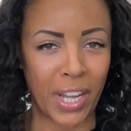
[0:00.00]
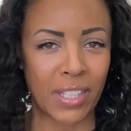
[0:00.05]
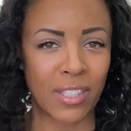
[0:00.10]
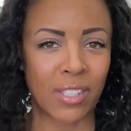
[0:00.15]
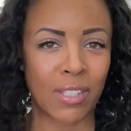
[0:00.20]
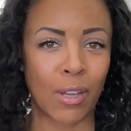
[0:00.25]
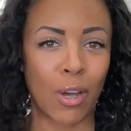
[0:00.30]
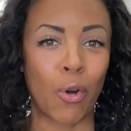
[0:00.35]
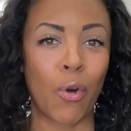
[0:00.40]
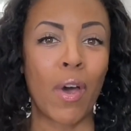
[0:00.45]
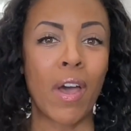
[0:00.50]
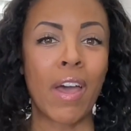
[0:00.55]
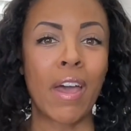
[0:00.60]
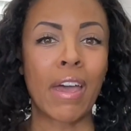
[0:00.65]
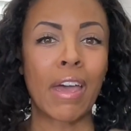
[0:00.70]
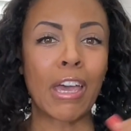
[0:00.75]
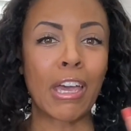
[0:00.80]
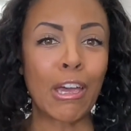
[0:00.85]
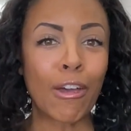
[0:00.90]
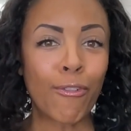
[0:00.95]
So
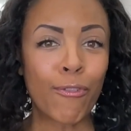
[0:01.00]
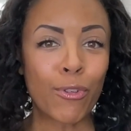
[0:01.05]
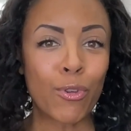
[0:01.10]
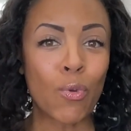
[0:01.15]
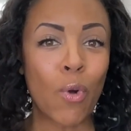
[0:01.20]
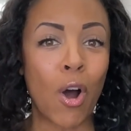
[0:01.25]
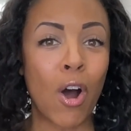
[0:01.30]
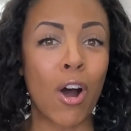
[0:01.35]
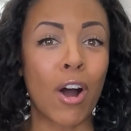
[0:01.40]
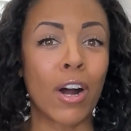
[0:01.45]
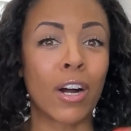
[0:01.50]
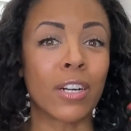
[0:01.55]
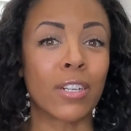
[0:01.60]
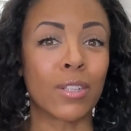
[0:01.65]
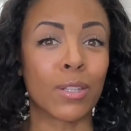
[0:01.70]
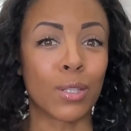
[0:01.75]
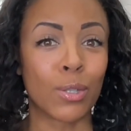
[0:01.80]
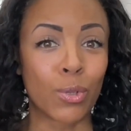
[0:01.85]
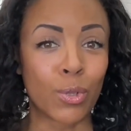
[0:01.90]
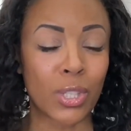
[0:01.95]
if you are
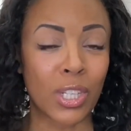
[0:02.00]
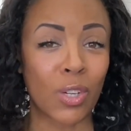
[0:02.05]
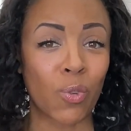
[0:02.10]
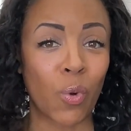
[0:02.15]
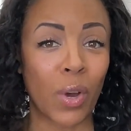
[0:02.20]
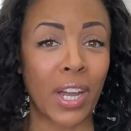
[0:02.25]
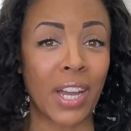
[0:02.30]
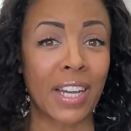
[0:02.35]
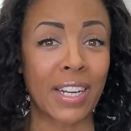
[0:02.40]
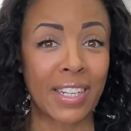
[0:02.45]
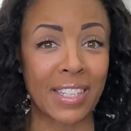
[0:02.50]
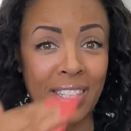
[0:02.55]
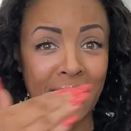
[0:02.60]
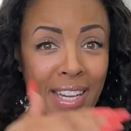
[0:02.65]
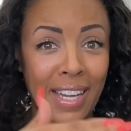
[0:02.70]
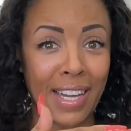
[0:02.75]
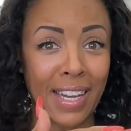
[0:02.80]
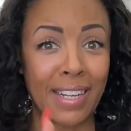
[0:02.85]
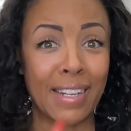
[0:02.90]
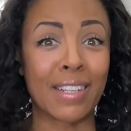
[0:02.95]
losing weight, and
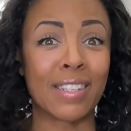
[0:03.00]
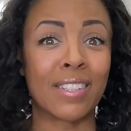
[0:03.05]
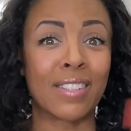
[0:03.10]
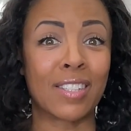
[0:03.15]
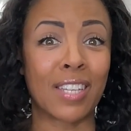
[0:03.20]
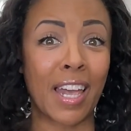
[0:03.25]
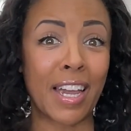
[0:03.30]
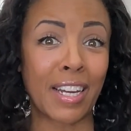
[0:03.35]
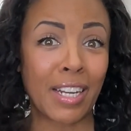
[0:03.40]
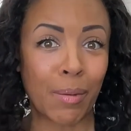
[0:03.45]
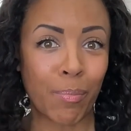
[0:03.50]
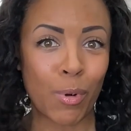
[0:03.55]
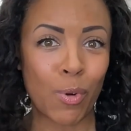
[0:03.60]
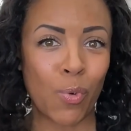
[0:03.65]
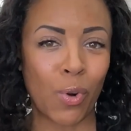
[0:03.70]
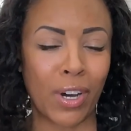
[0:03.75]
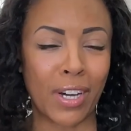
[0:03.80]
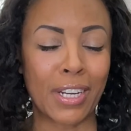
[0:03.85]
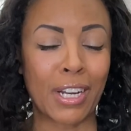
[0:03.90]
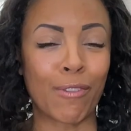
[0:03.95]
again, take number
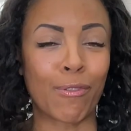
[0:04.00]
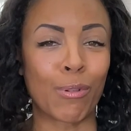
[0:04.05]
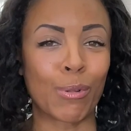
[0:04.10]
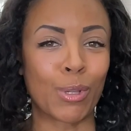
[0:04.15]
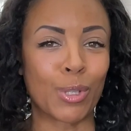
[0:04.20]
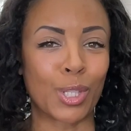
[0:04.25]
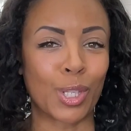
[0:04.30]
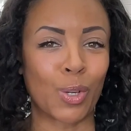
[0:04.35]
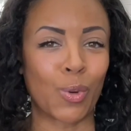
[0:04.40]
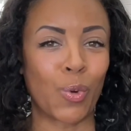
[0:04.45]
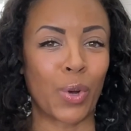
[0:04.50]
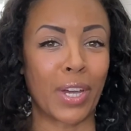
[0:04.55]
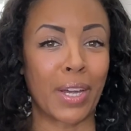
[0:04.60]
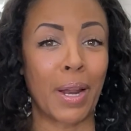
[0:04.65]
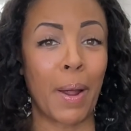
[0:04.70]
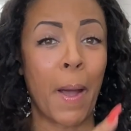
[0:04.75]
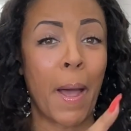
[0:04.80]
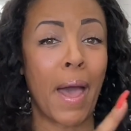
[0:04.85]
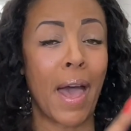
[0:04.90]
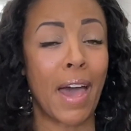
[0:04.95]
1, if you're losing weight
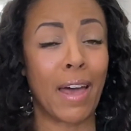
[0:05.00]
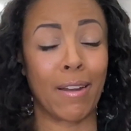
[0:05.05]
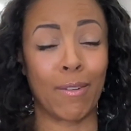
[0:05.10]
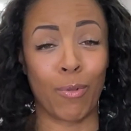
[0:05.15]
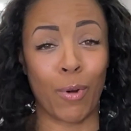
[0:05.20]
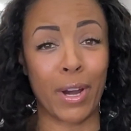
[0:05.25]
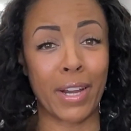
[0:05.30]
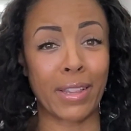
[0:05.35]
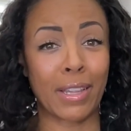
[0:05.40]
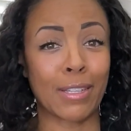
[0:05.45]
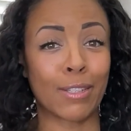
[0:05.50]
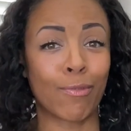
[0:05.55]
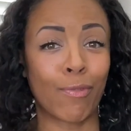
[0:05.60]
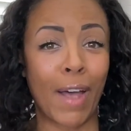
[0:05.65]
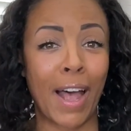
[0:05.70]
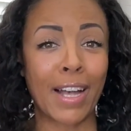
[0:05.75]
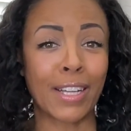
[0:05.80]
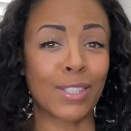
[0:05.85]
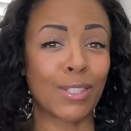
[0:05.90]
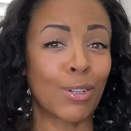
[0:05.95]
at a rate that's
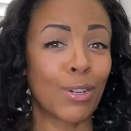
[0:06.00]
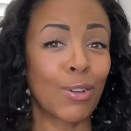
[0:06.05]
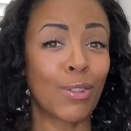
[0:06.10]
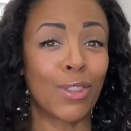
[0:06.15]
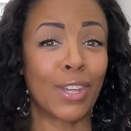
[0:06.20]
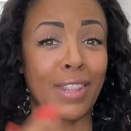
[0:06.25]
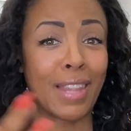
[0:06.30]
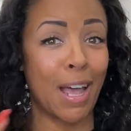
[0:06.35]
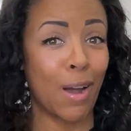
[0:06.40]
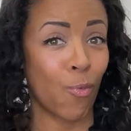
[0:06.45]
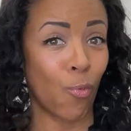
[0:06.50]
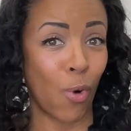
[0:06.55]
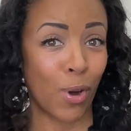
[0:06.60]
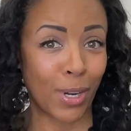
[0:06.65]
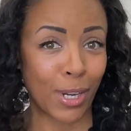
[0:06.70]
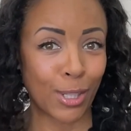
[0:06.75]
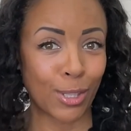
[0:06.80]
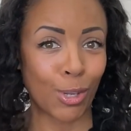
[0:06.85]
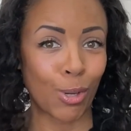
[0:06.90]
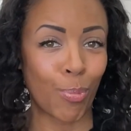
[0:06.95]
faster than that 1
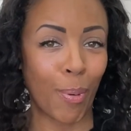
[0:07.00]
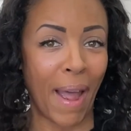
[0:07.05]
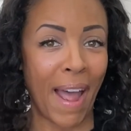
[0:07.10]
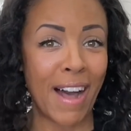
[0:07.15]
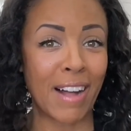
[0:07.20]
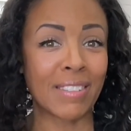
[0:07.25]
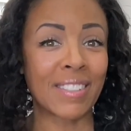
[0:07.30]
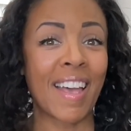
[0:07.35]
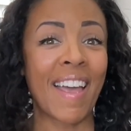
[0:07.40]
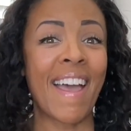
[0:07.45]
to 2 pounds